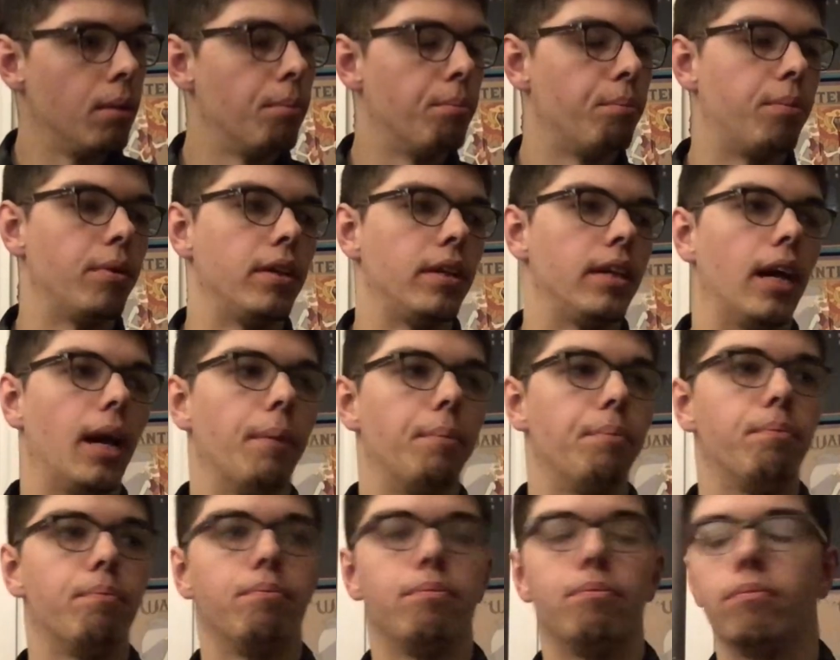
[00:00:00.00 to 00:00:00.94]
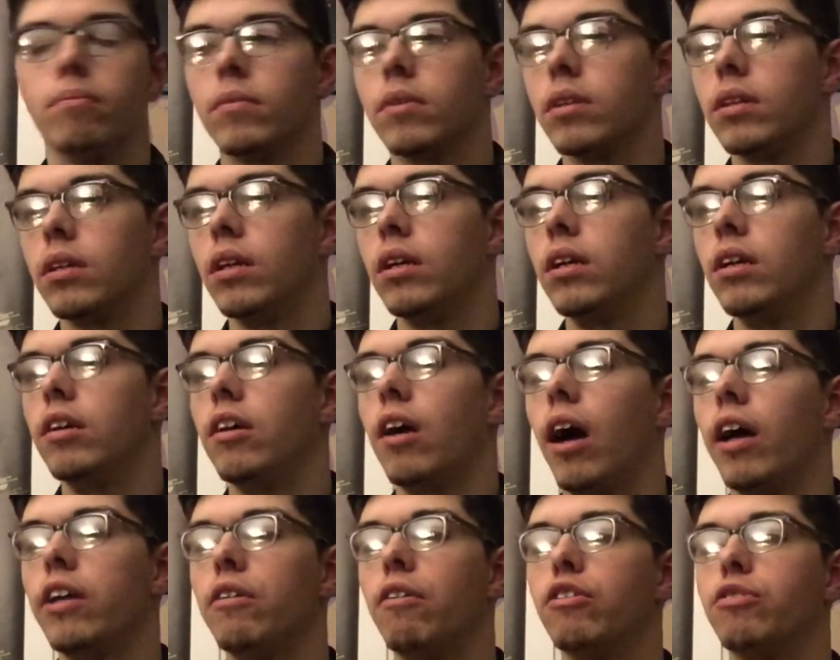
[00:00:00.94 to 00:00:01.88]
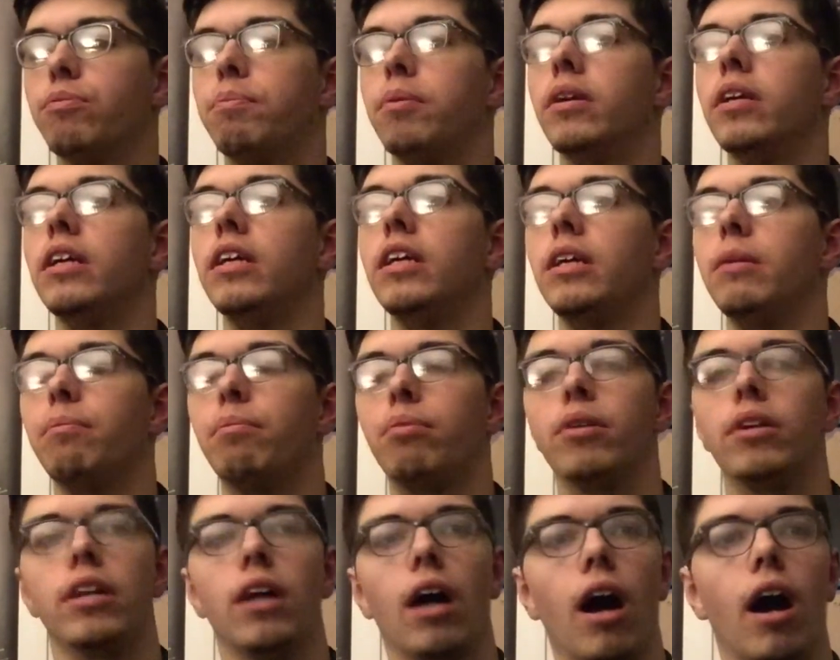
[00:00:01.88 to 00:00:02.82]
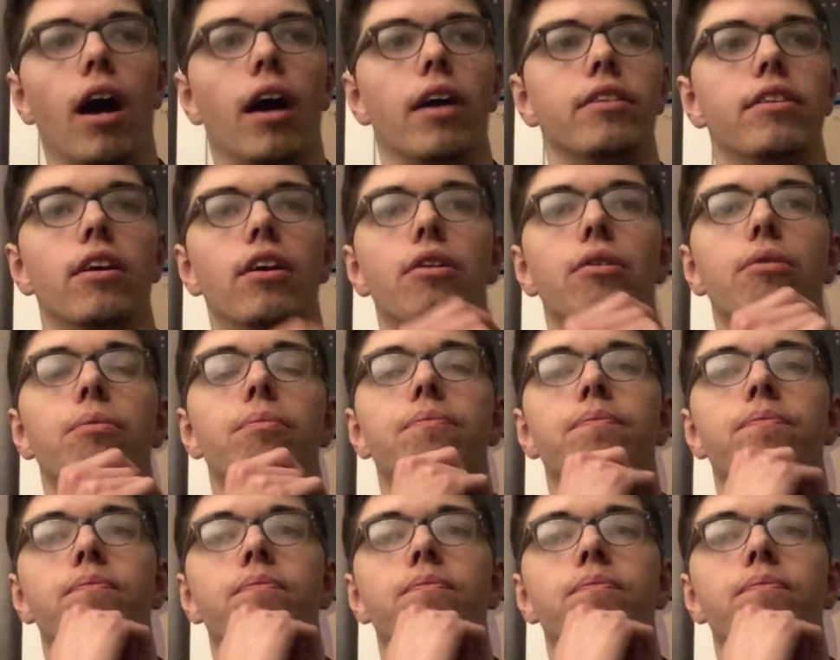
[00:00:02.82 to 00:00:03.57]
But yeah, I know it's pretty odd though.